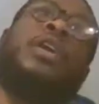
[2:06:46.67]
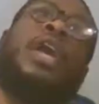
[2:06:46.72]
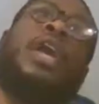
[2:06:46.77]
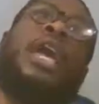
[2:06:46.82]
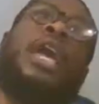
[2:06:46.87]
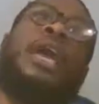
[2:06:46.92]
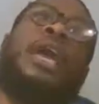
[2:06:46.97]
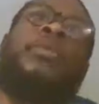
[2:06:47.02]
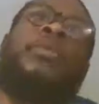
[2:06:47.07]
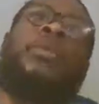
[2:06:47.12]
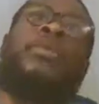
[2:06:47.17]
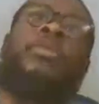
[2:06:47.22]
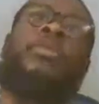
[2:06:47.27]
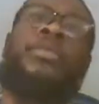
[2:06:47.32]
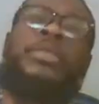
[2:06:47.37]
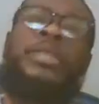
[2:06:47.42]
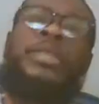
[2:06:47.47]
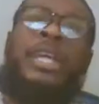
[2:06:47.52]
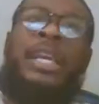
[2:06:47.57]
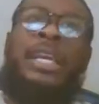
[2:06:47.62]
able to be
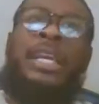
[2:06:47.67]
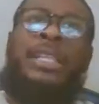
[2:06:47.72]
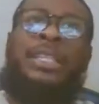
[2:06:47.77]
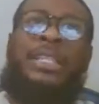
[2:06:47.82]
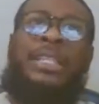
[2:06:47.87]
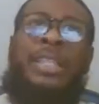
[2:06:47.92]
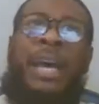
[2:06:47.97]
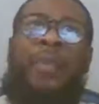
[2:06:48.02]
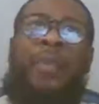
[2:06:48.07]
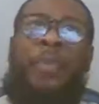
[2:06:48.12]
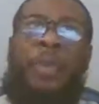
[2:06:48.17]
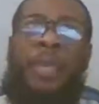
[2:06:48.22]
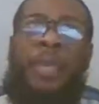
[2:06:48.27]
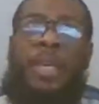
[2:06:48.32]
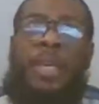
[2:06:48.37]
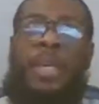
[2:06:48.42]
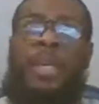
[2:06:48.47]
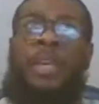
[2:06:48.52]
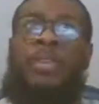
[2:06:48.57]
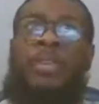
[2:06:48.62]
standing at the top of the
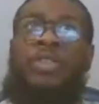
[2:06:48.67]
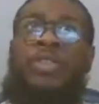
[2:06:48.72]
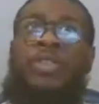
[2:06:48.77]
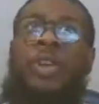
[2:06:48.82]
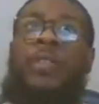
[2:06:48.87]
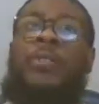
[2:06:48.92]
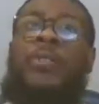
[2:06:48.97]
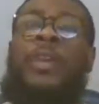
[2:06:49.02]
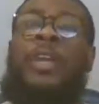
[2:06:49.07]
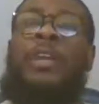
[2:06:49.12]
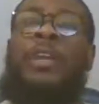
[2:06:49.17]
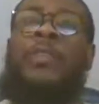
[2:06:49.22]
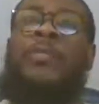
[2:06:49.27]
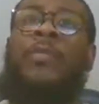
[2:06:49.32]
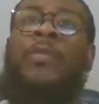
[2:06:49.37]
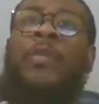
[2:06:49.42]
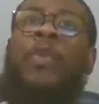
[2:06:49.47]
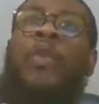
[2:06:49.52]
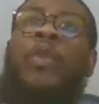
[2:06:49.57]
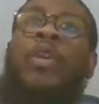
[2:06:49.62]
key, surveying the
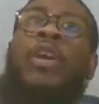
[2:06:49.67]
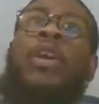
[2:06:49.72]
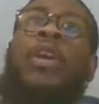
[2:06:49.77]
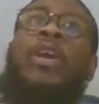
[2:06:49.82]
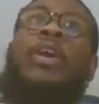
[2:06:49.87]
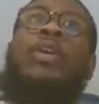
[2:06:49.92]
floor.